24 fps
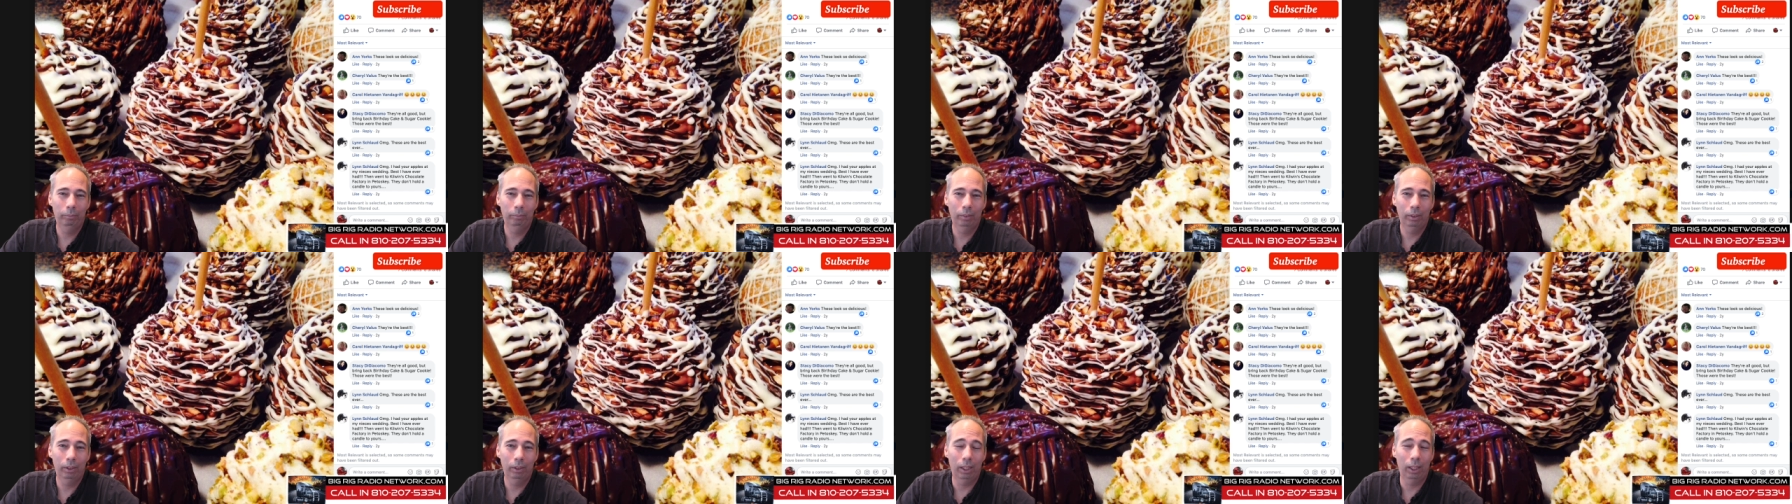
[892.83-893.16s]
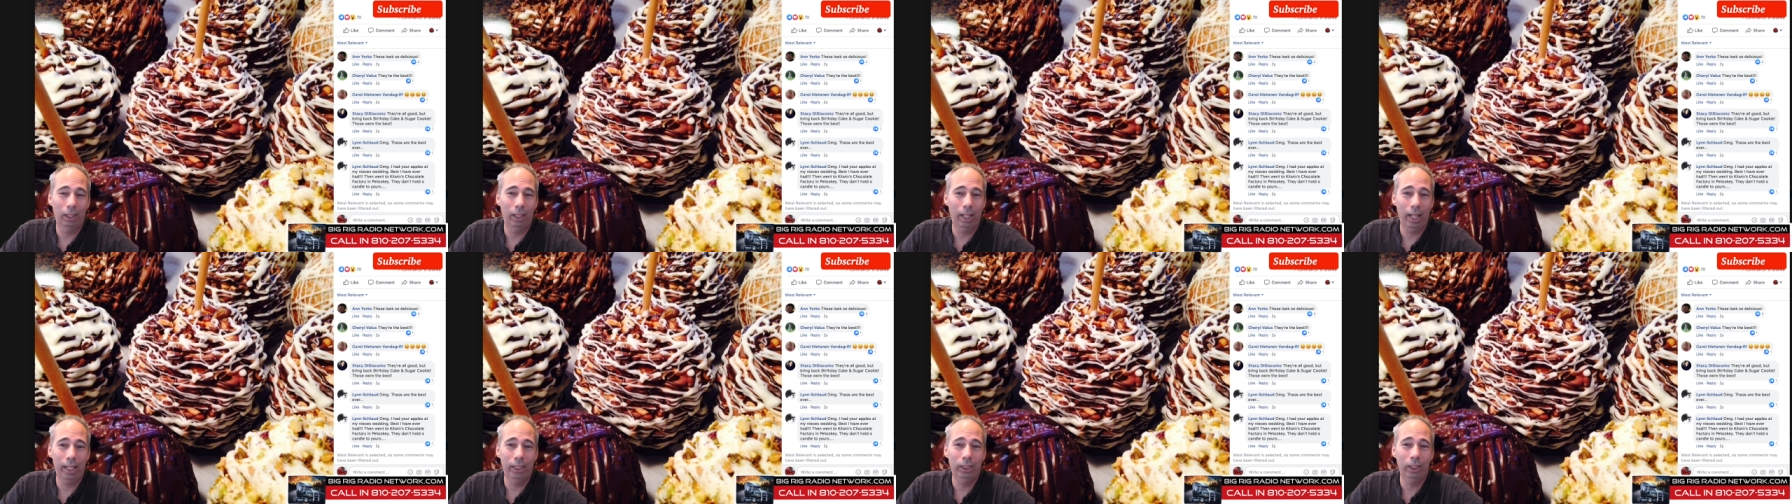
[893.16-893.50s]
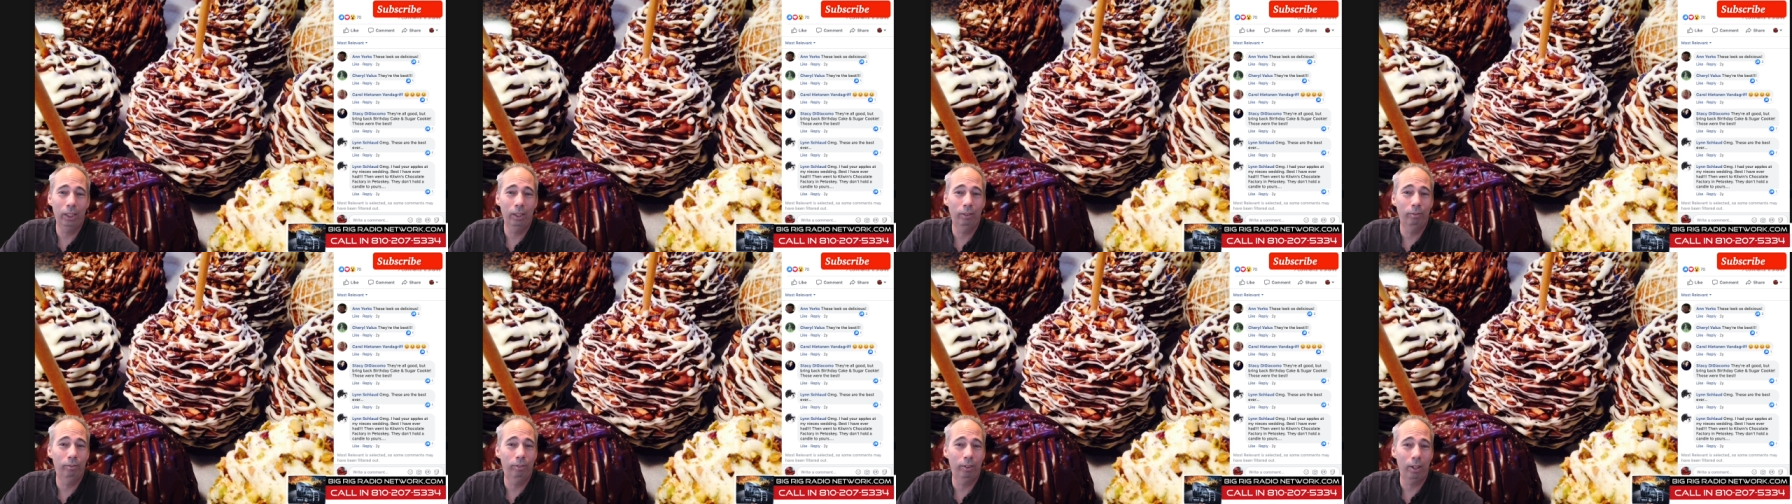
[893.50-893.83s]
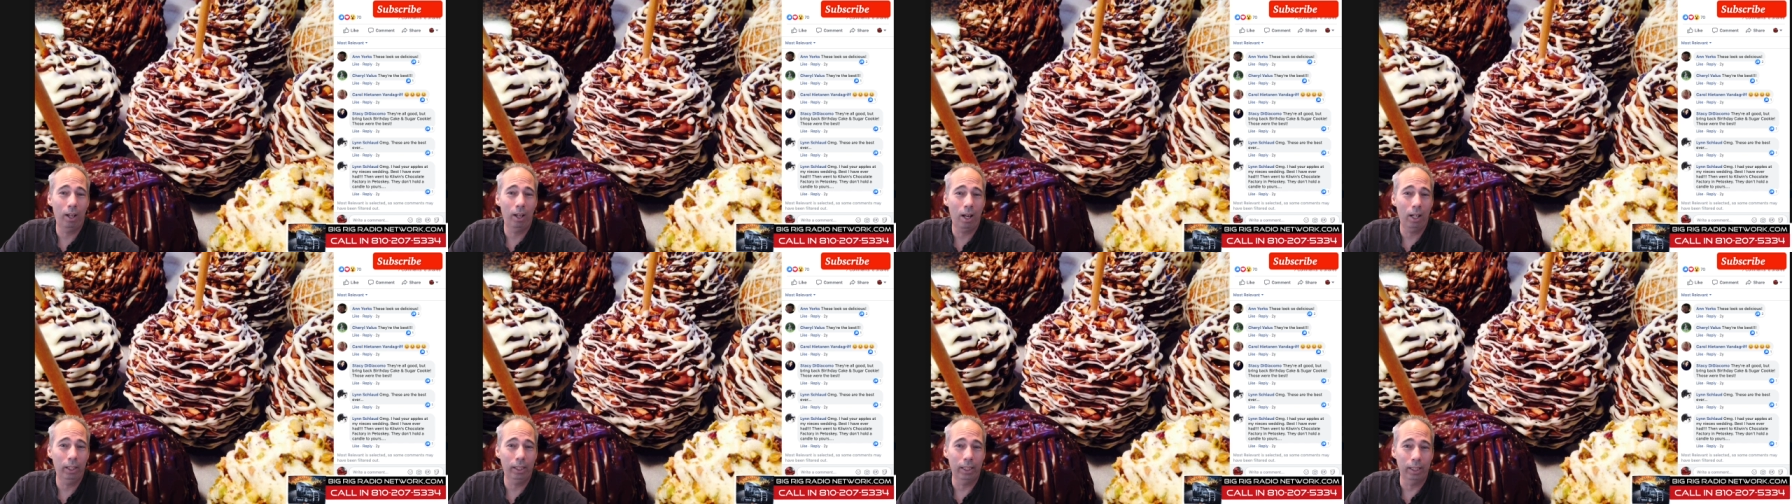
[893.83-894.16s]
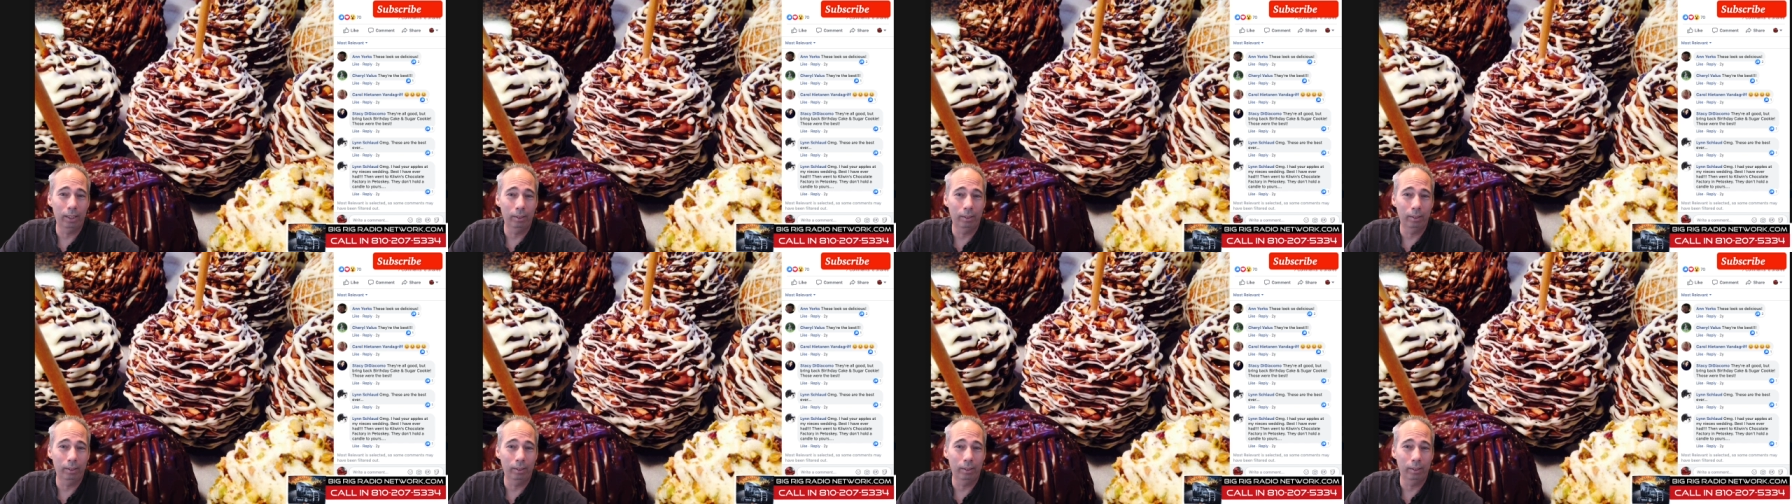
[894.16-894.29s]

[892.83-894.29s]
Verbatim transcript: The legend in vlogging.